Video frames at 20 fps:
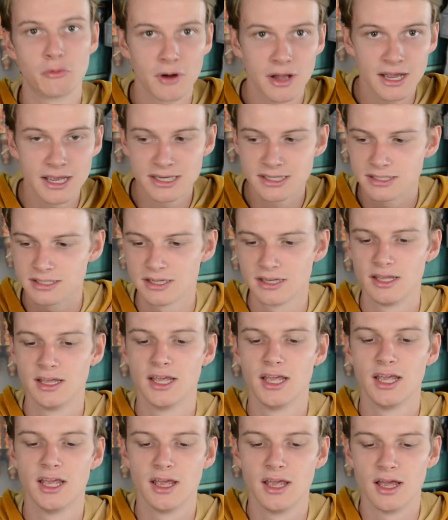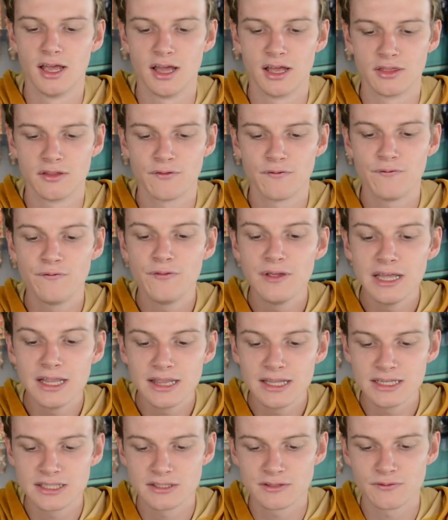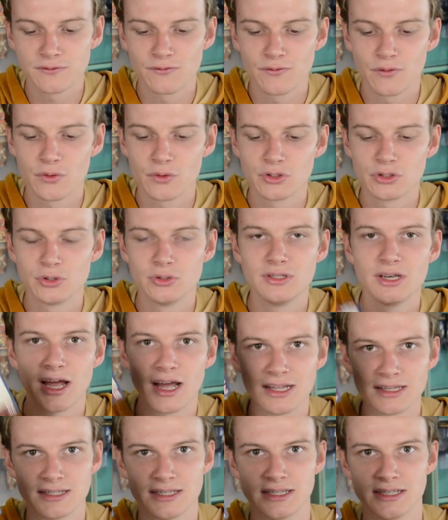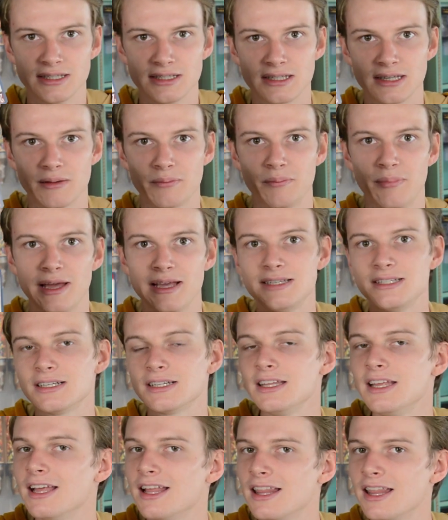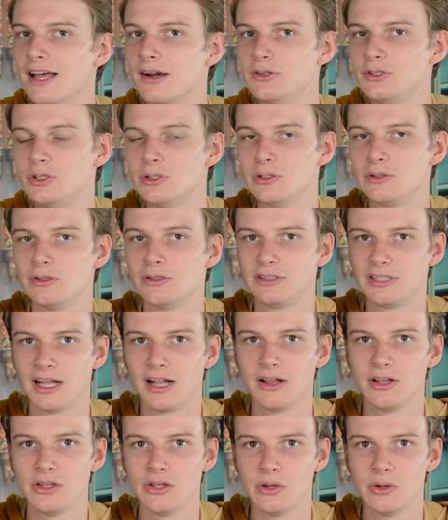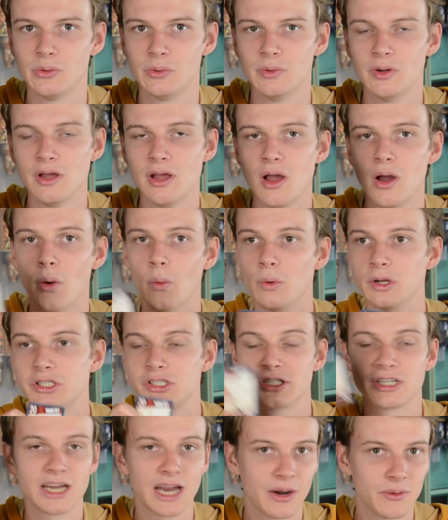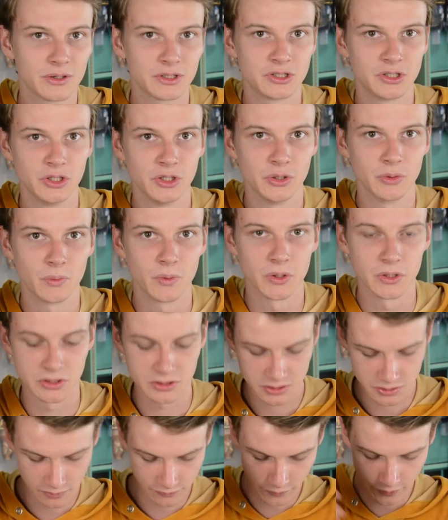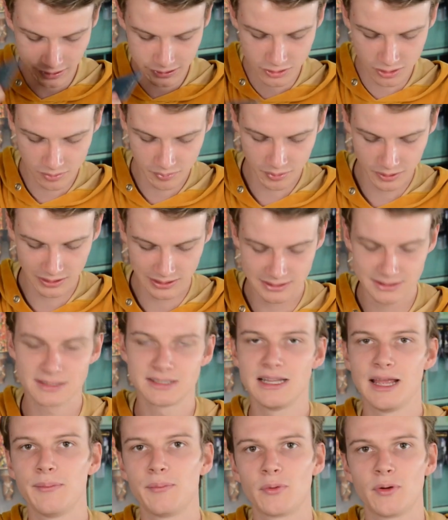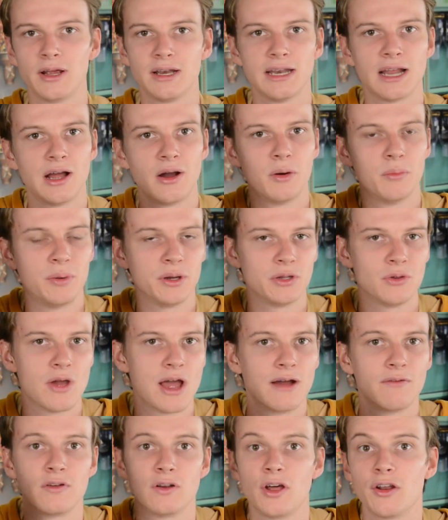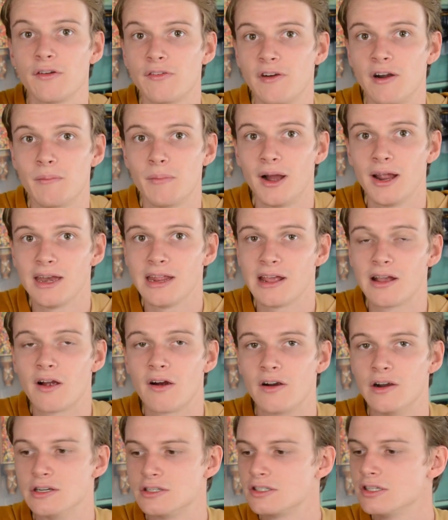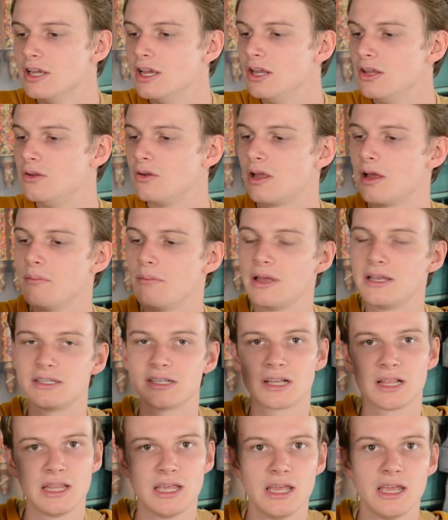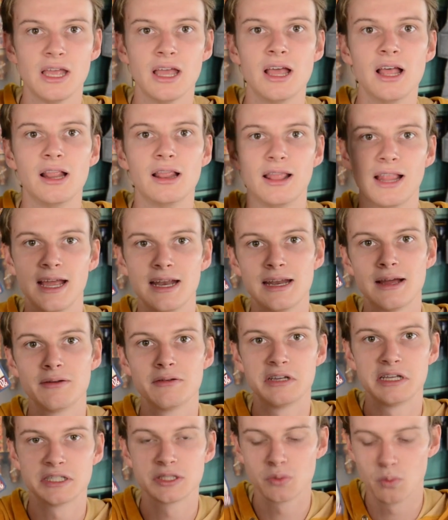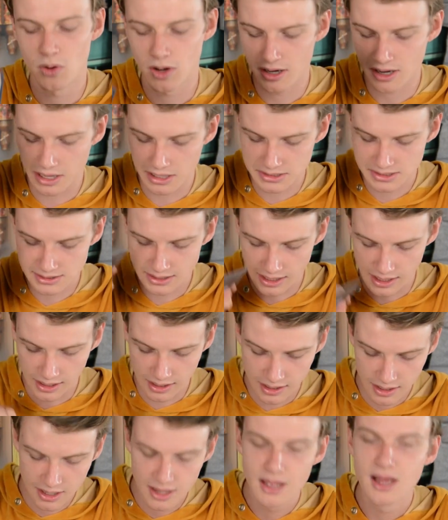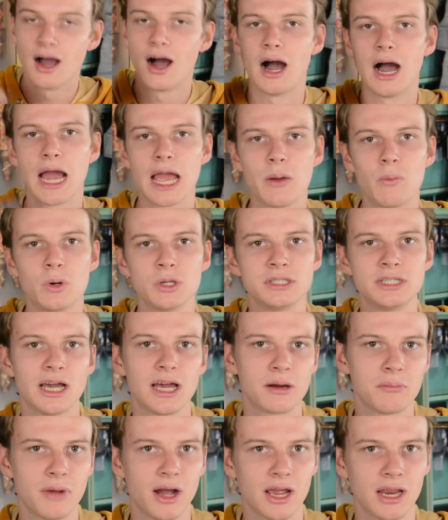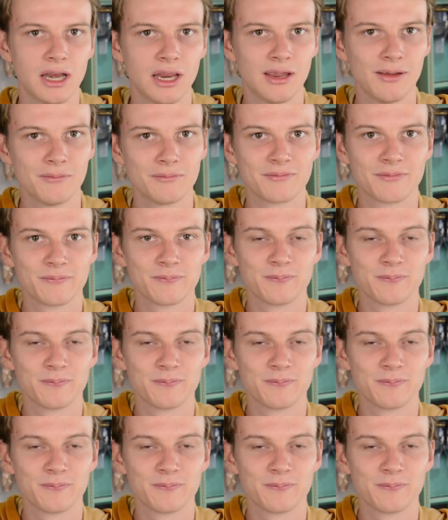right. The Felix Fortunatis basically allows you to tell you which character you want. So for example, it's Snape right now, but you have a lot of Hermione cards. You can basically lay down this one and say, I want Hermione,